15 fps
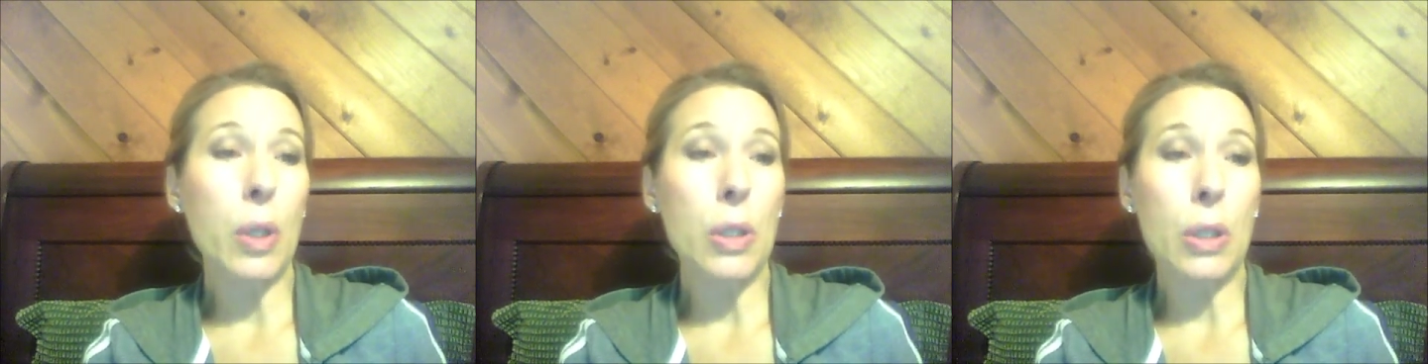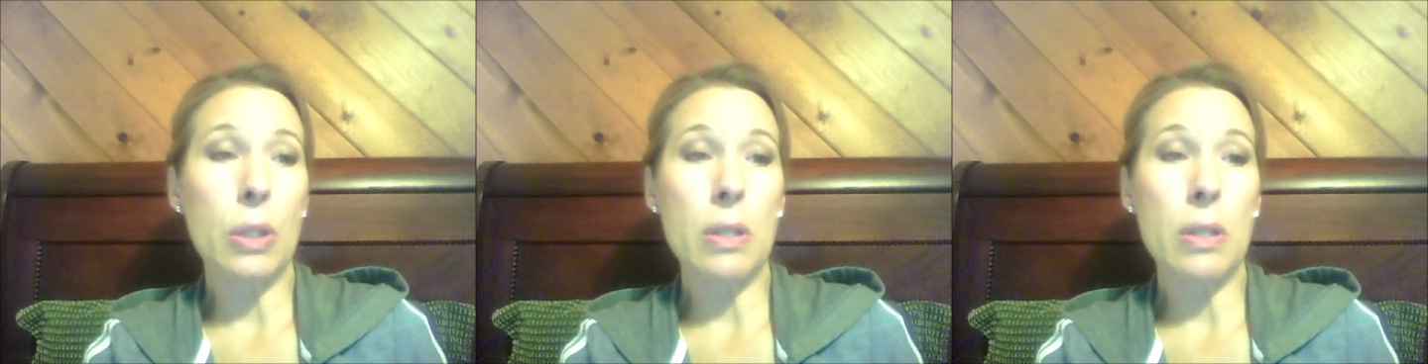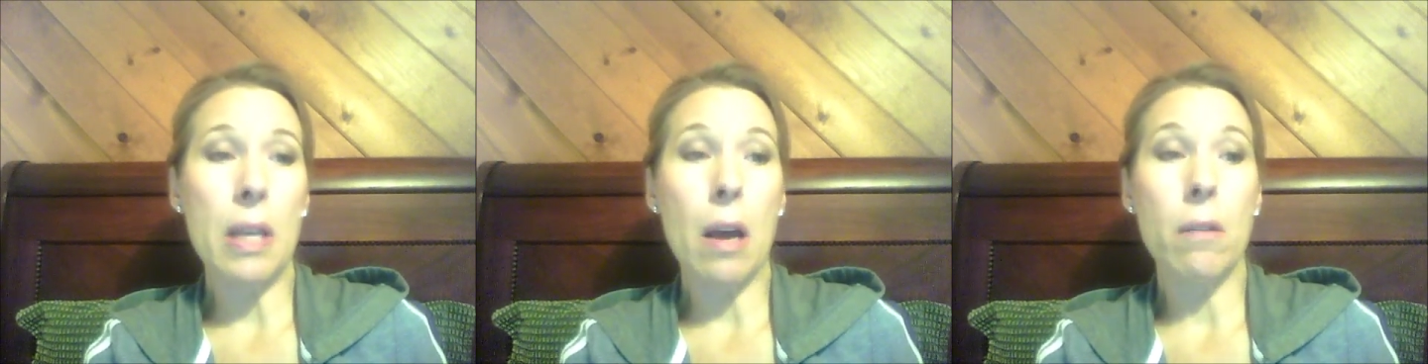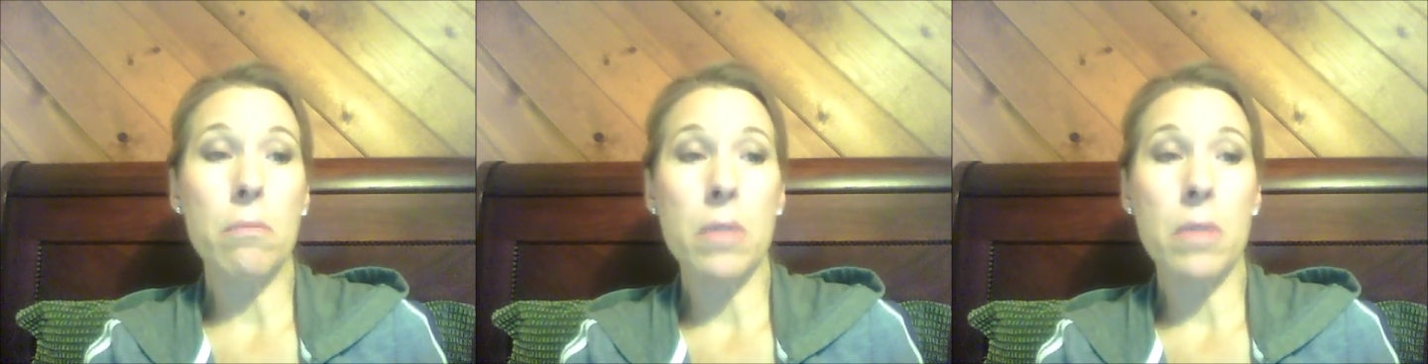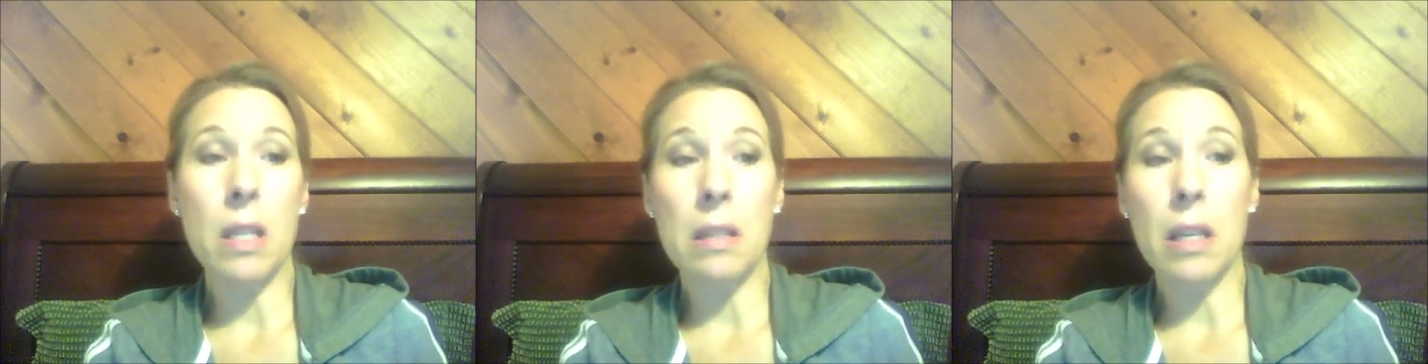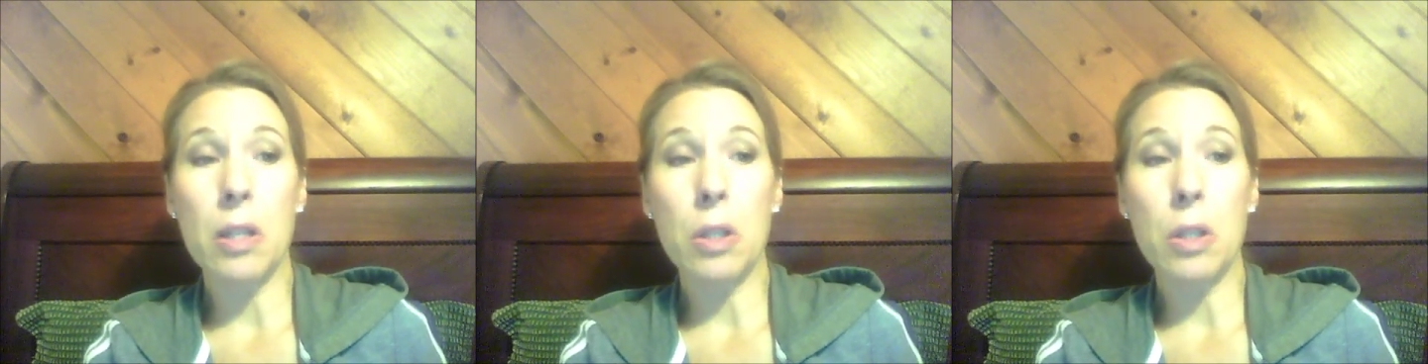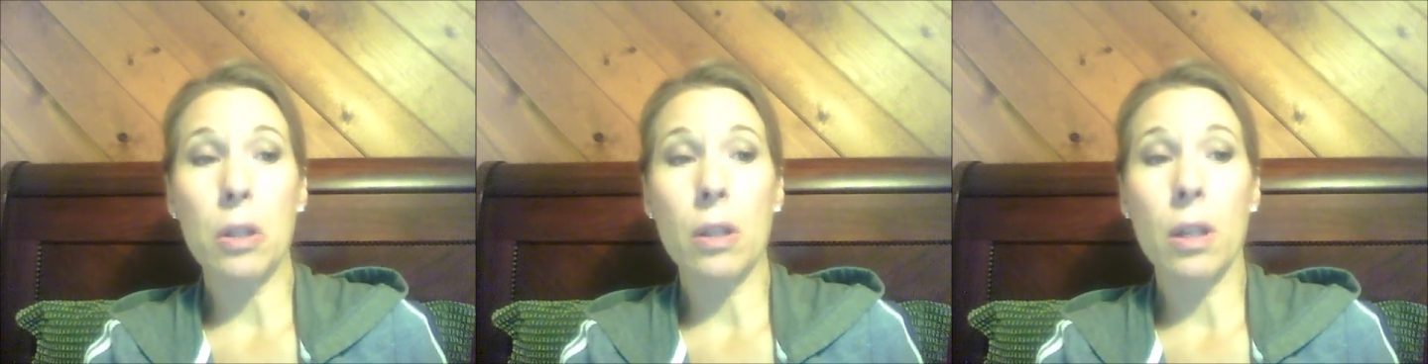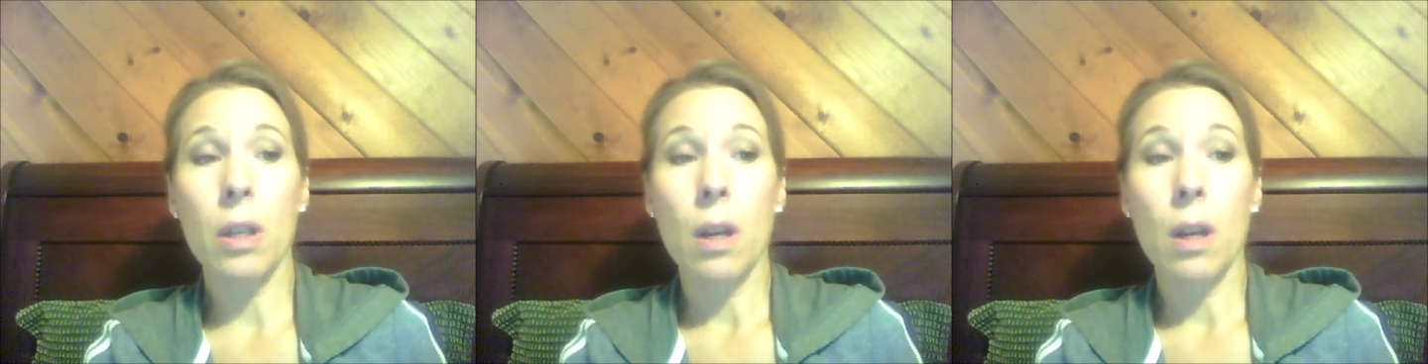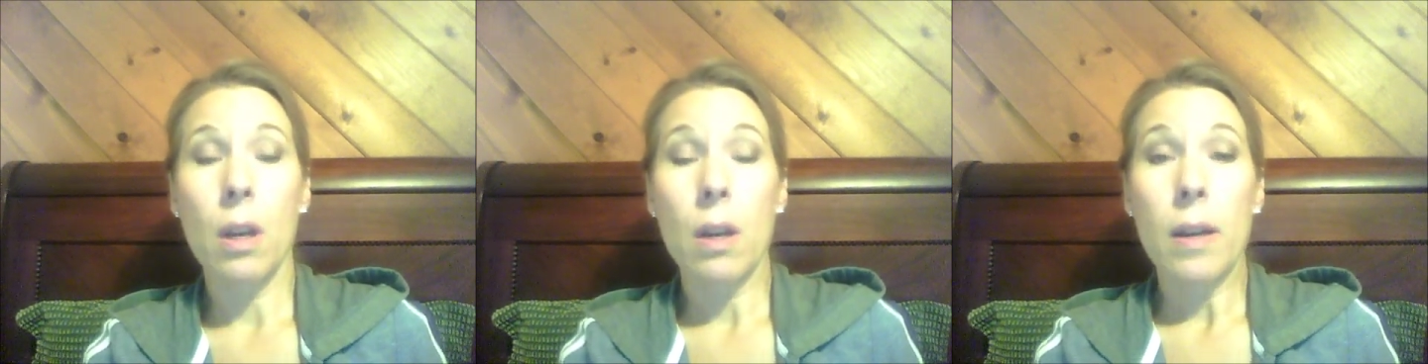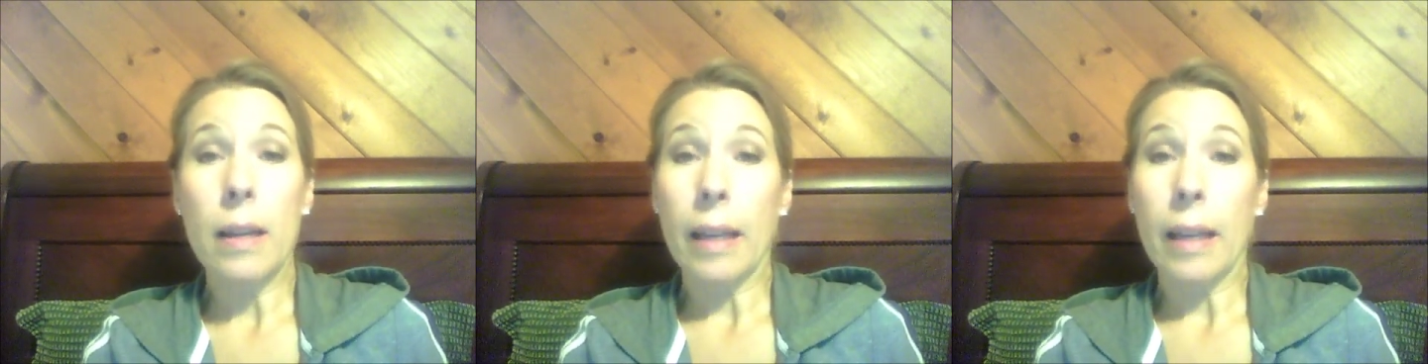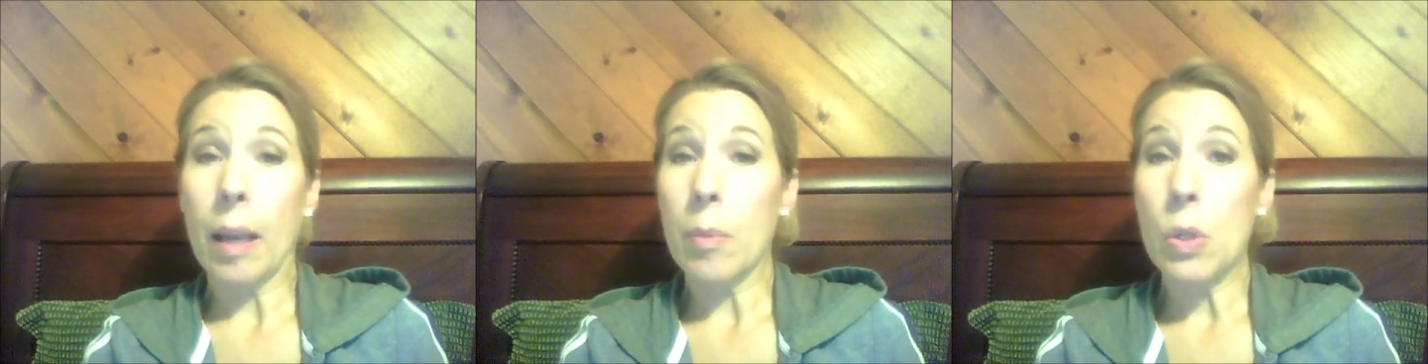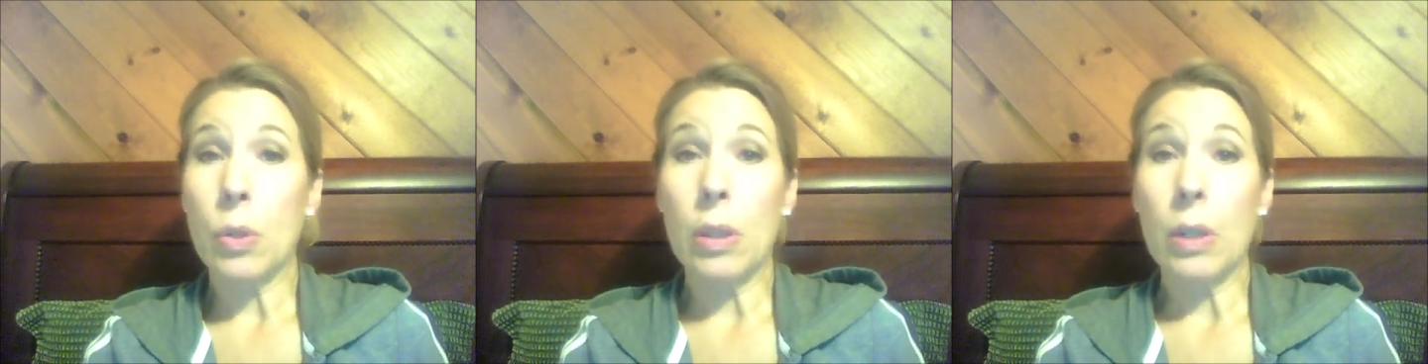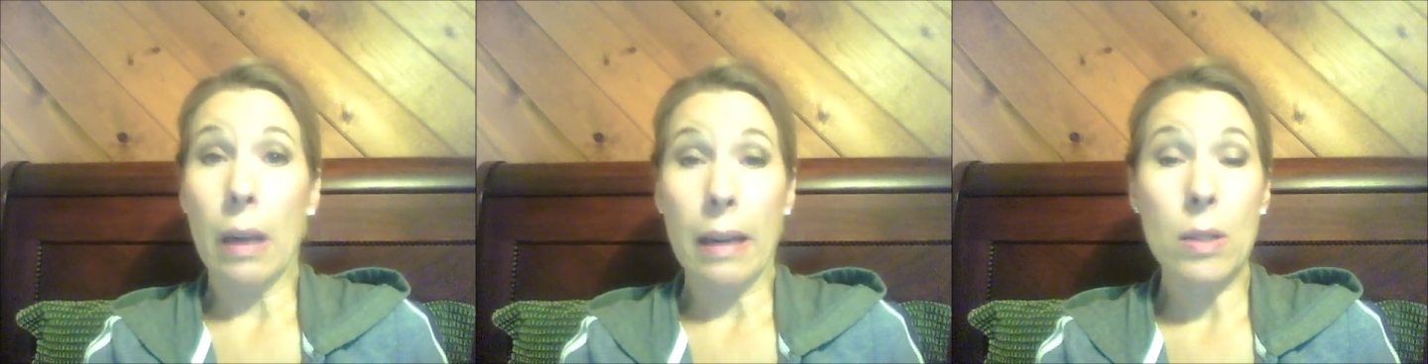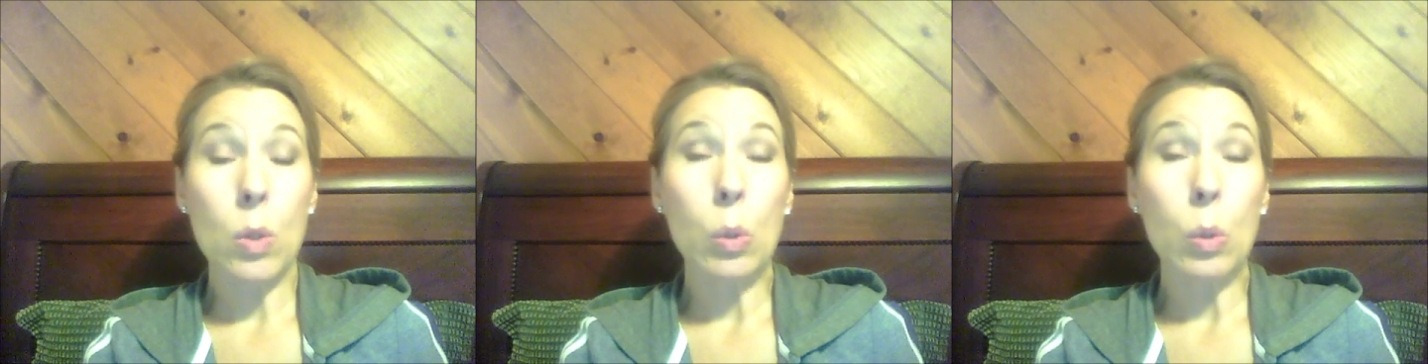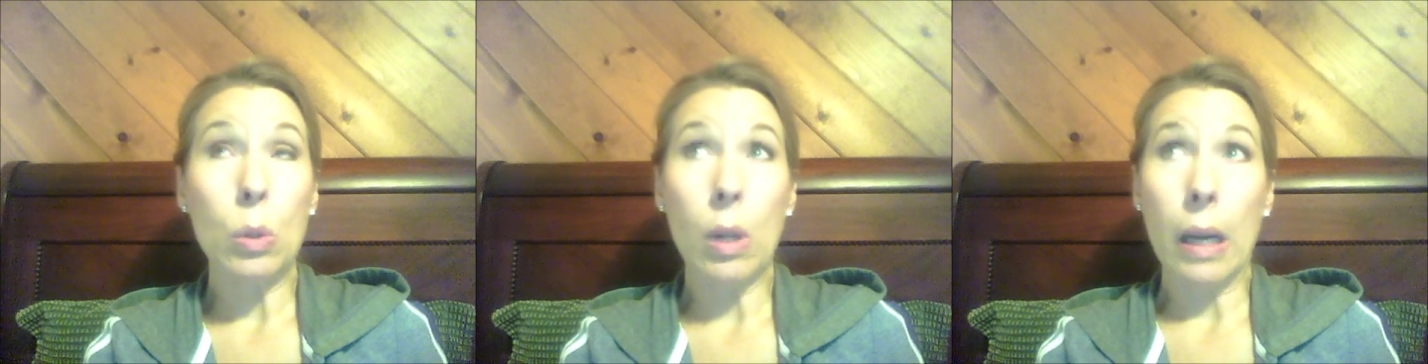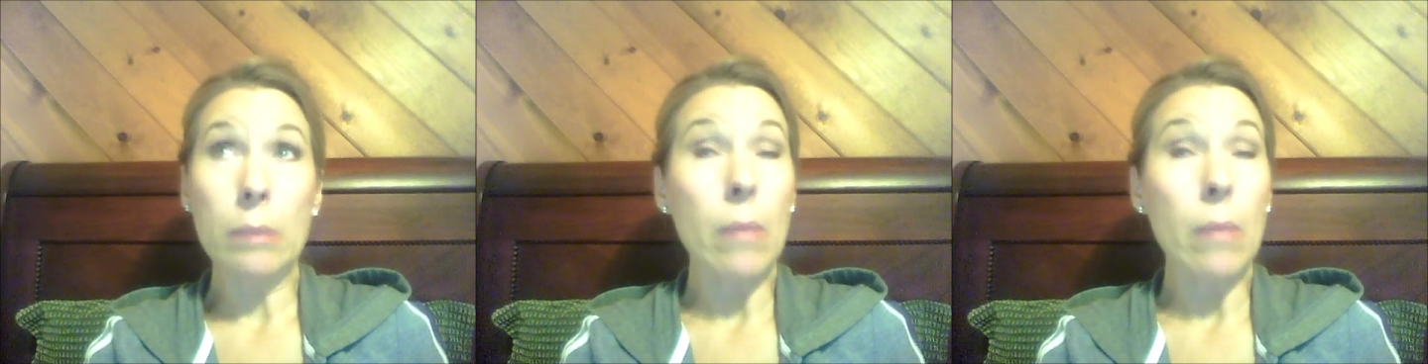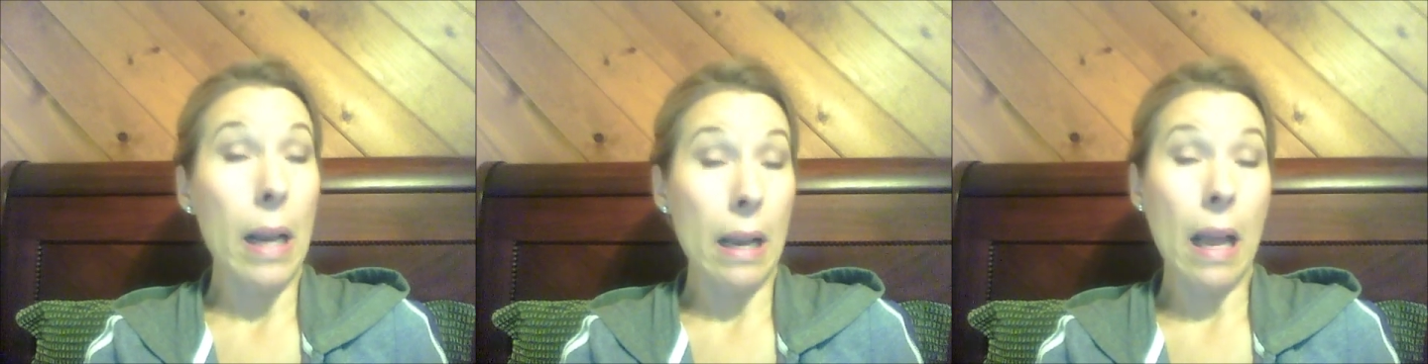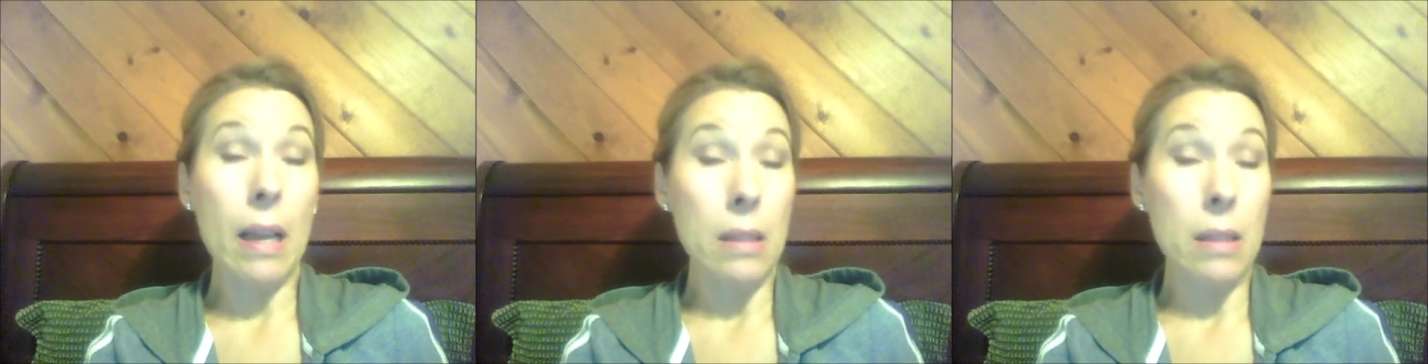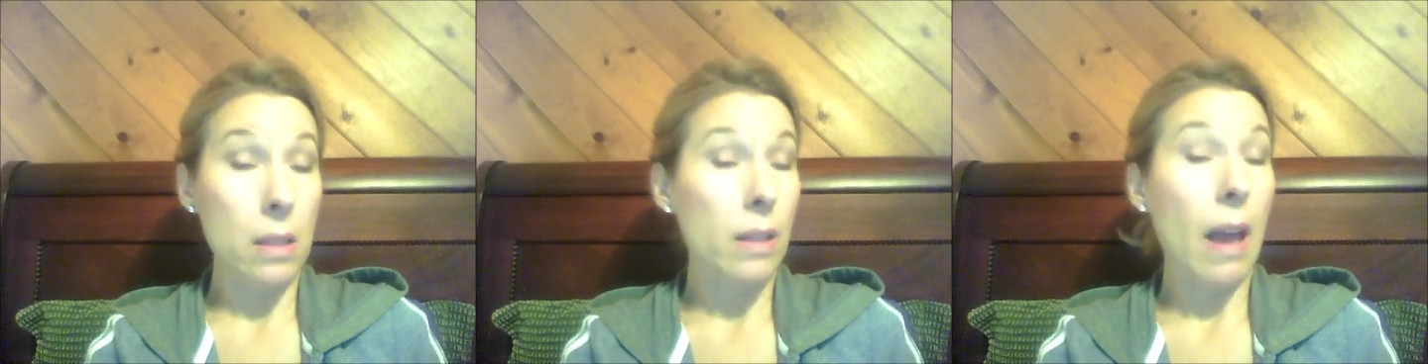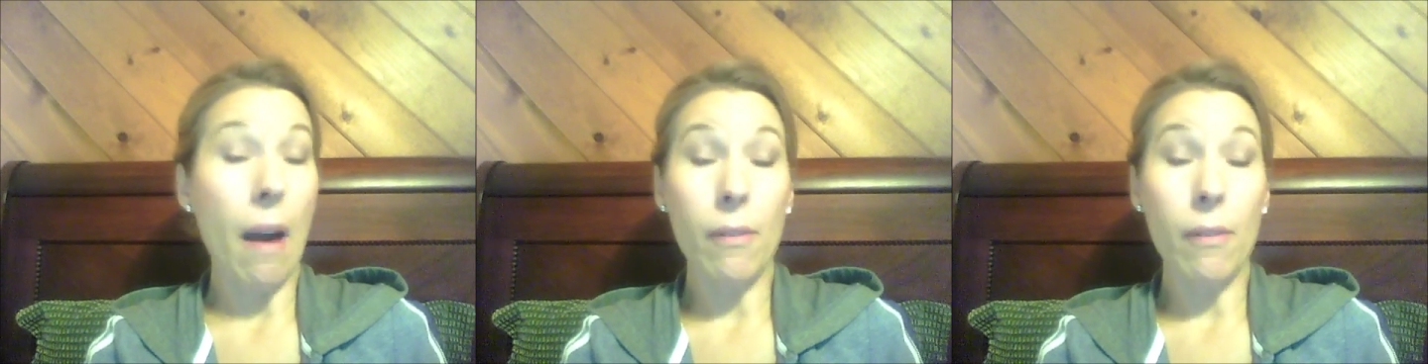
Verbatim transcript: Turns out, since I took chemistry in high school, I, I indeed have